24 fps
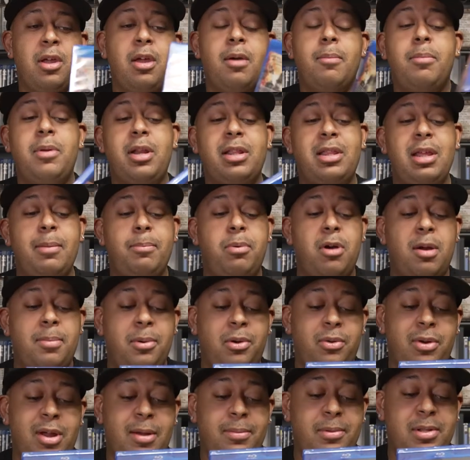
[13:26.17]
But I think Barbara
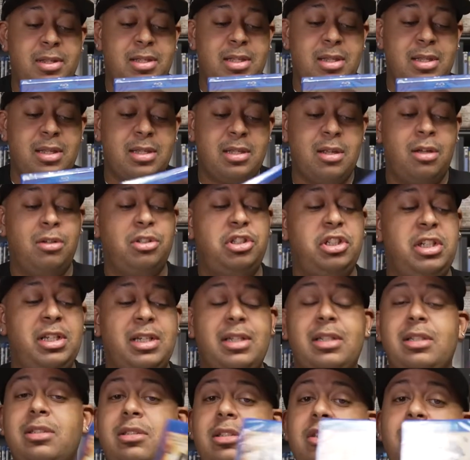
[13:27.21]
Crampton's in this. Oh, she
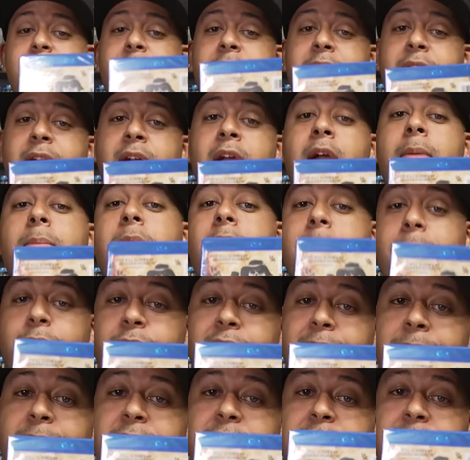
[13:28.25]
is. She's right here. Barbara
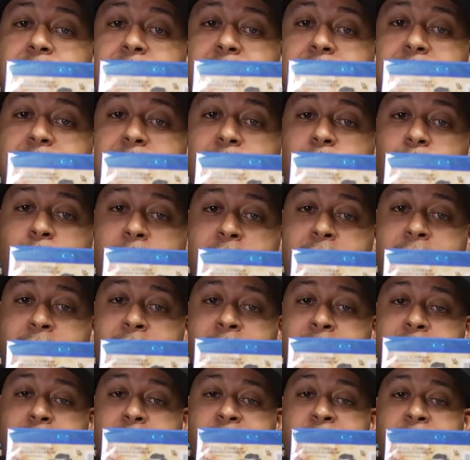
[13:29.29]
Crampton's in this as well.
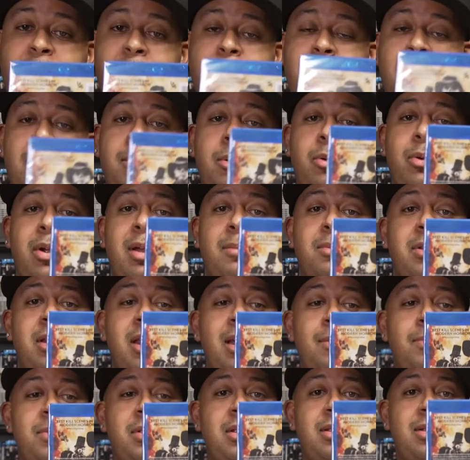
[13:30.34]
This is a very Barbara Crampton
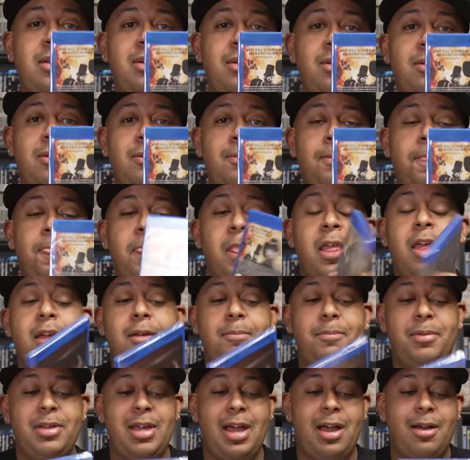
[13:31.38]
episode.
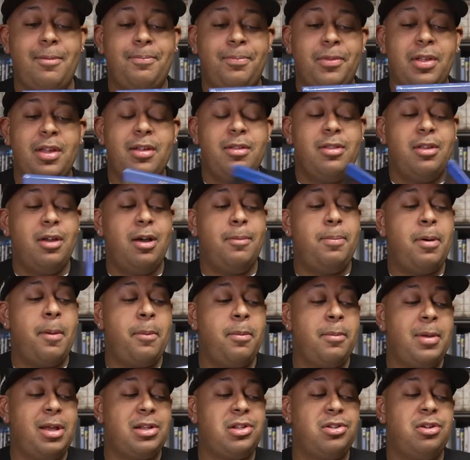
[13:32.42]
But yeah, the Puppet
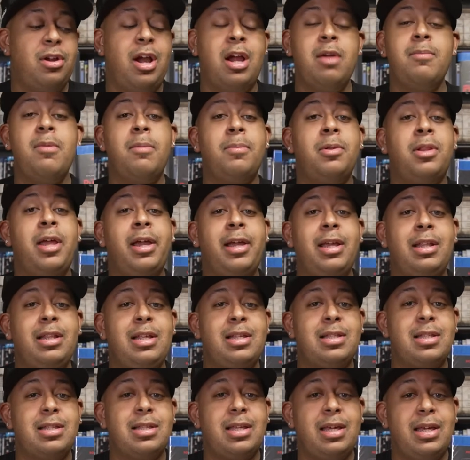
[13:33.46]
Master. I remember liking
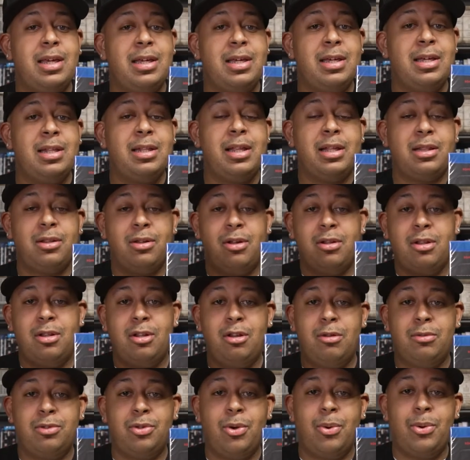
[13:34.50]
these as a kid, like all the
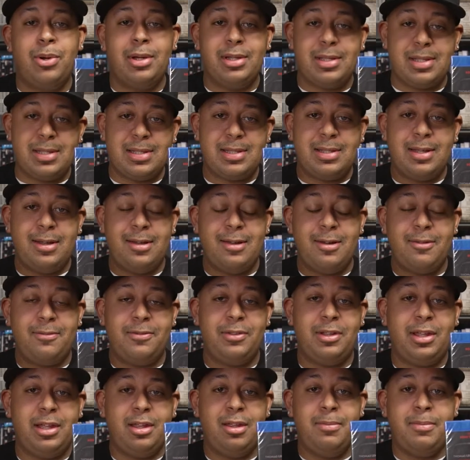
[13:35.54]
little toys and stuff,
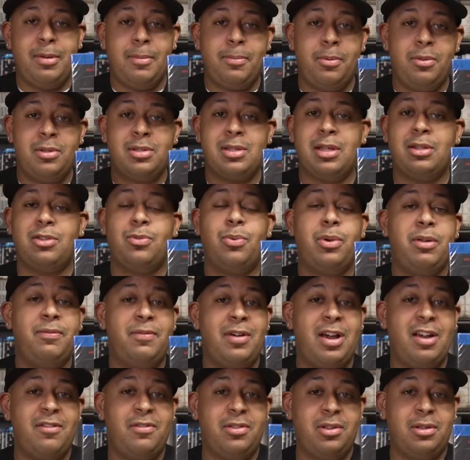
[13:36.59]
and killing people. It's like
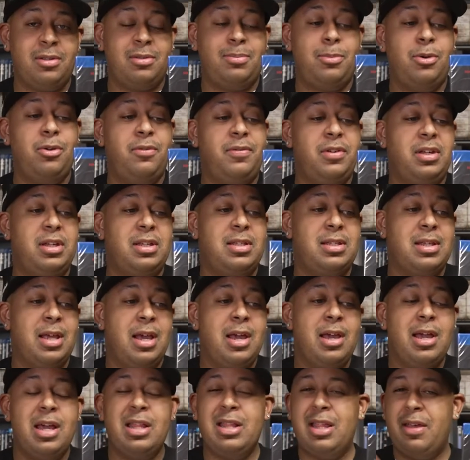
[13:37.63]
25 of those movies,
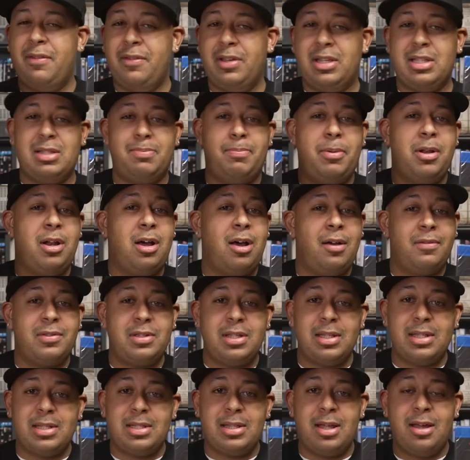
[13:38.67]
and they have like spin-offs
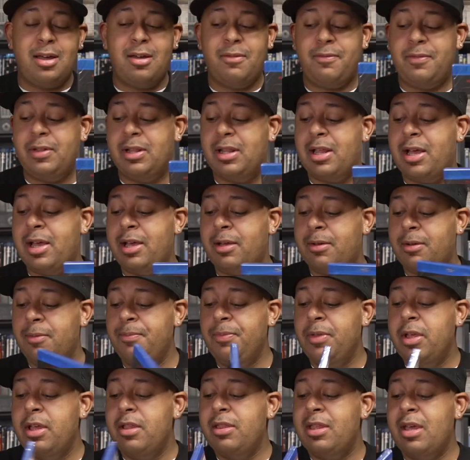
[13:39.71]
and stuff, and like
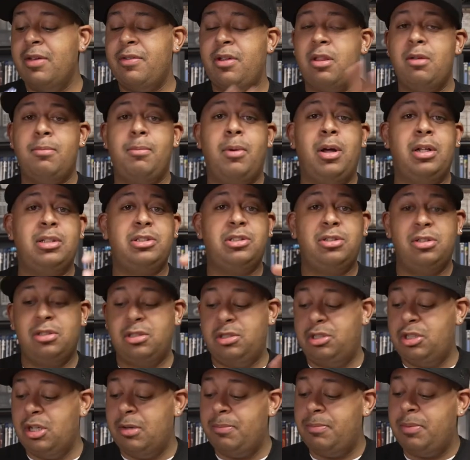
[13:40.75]
they have other monsters
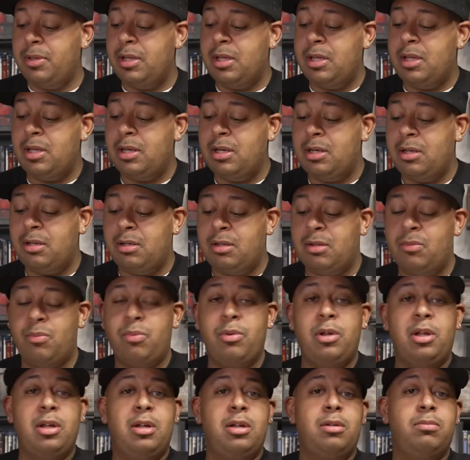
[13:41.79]
jump in
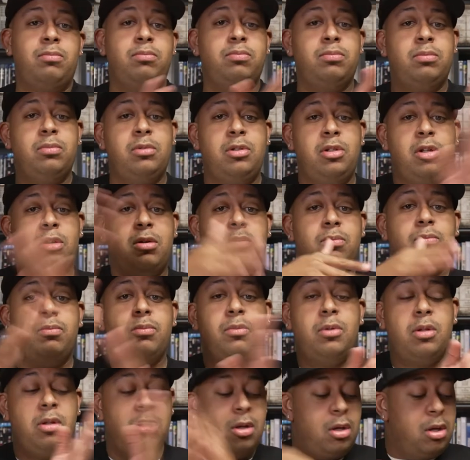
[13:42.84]
and you know,
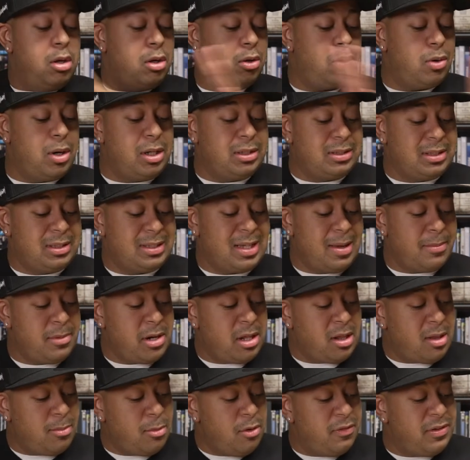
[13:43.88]

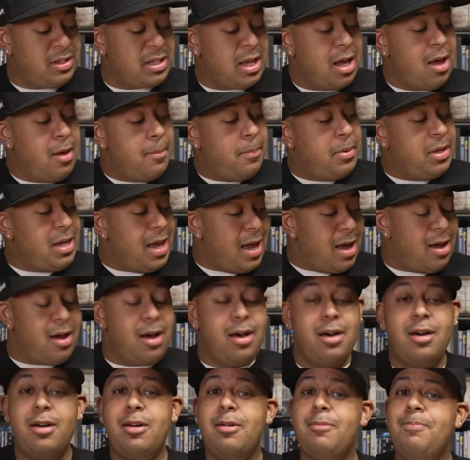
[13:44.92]
cross-contaminating the movies. But
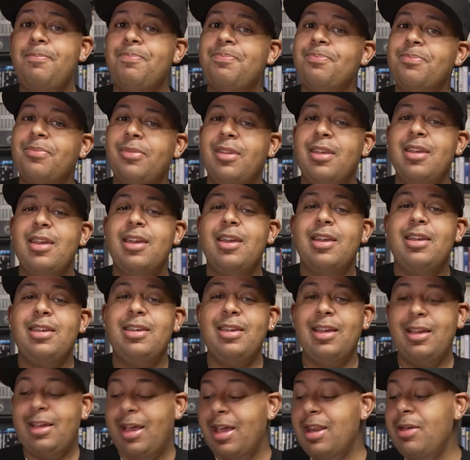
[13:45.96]
yeah.
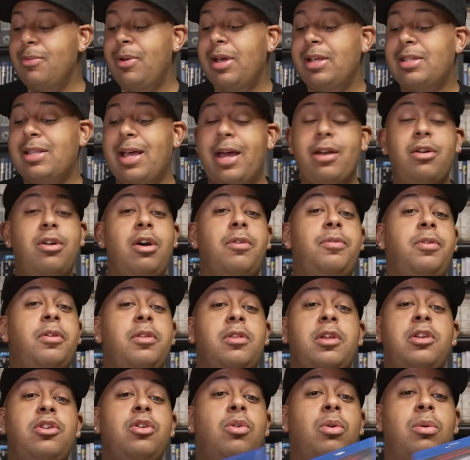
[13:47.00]
Anyways, I don't know.
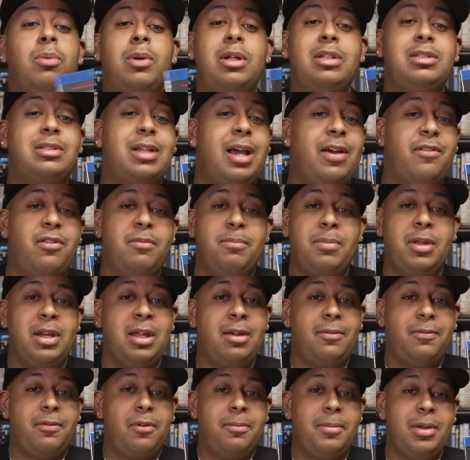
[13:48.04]
The newer ones haven't been
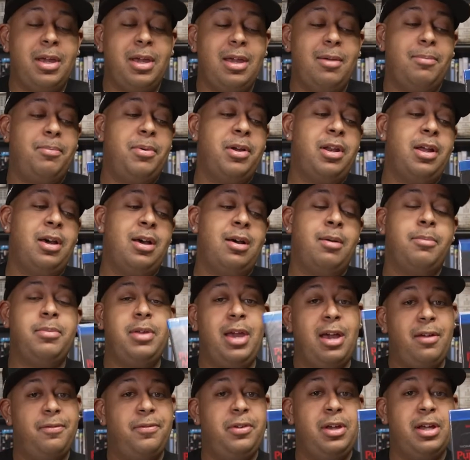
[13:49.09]
it for me, but
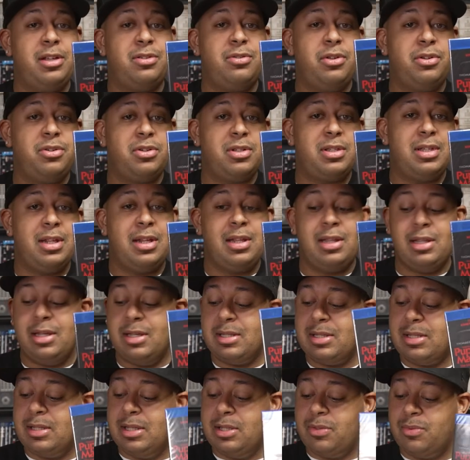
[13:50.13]
yeah, if you guys are interested in
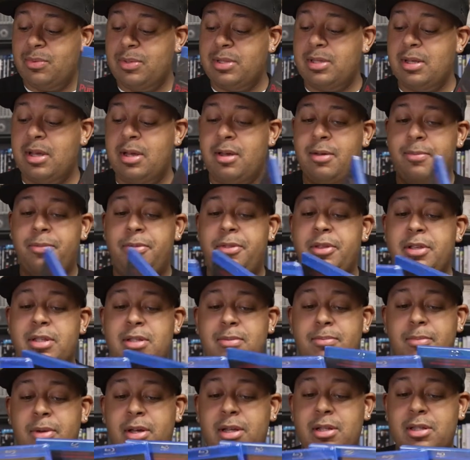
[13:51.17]
this was this
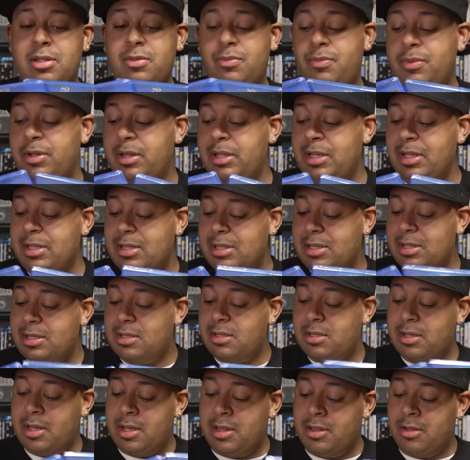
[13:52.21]
month's
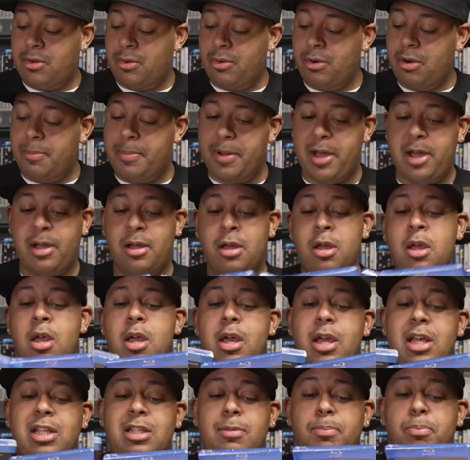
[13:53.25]
releases in the Horror Pack.
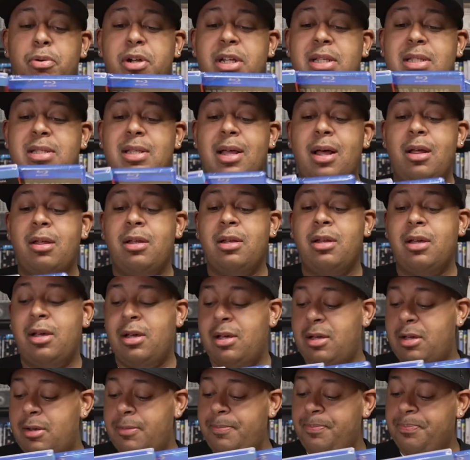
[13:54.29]
It's a pretty solid,
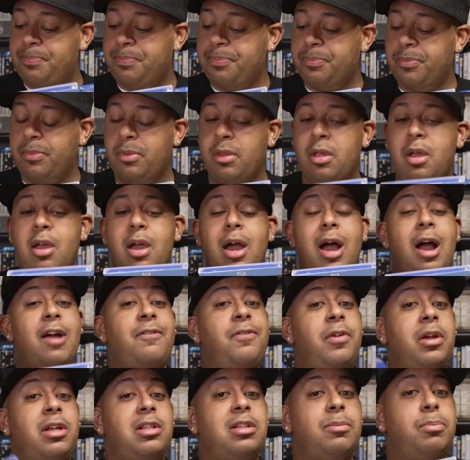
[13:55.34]
I feel
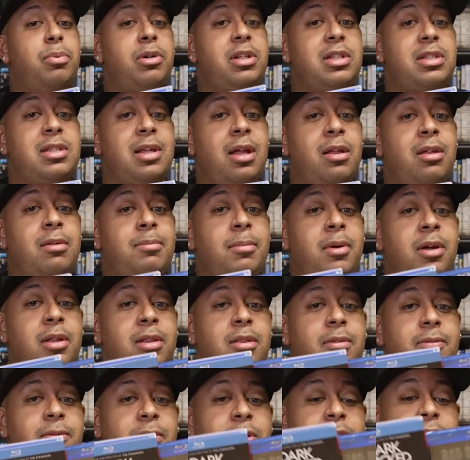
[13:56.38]
like it's a pretty solid
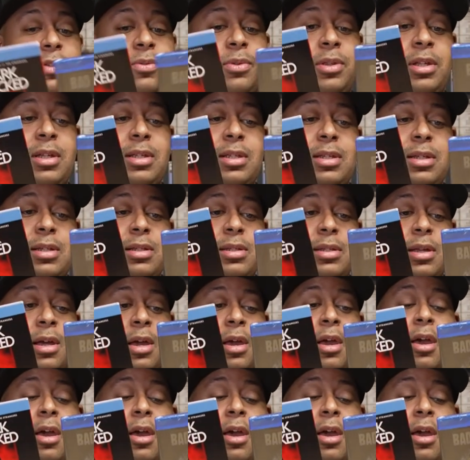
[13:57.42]
month for these releases.